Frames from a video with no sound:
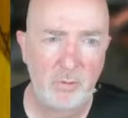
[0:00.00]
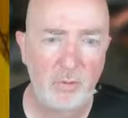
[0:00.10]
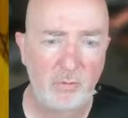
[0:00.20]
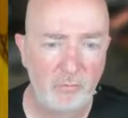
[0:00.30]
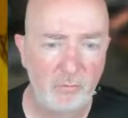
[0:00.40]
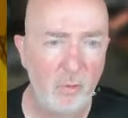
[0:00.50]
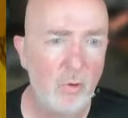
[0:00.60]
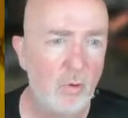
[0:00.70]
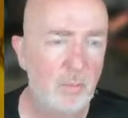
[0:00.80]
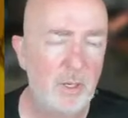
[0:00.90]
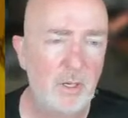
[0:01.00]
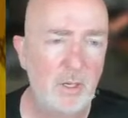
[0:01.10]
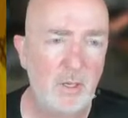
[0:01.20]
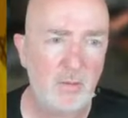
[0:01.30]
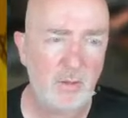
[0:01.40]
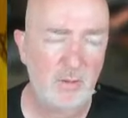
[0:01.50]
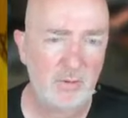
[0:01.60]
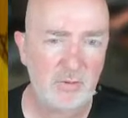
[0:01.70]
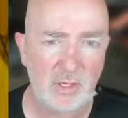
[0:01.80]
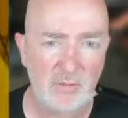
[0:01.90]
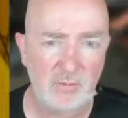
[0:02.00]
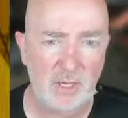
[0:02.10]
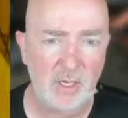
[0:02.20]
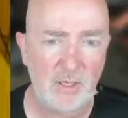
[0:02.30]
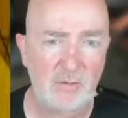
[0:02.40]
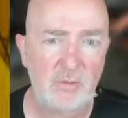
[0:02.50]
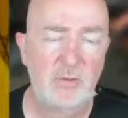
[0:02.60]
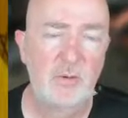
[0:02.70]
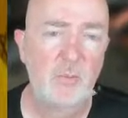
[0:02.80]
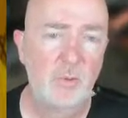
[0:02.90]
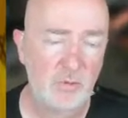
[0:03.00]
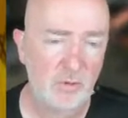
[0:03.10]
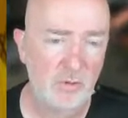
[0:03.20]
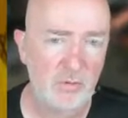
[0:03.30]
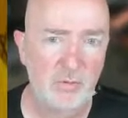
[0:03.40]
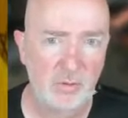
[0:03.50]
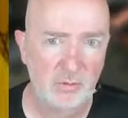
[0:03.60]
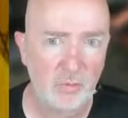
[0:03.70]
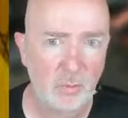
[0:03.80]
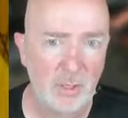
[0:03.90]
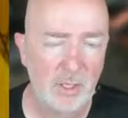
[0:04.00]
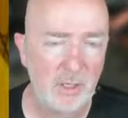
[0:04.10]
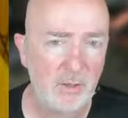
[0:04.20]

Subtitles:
form that it's saved against, which is this form here.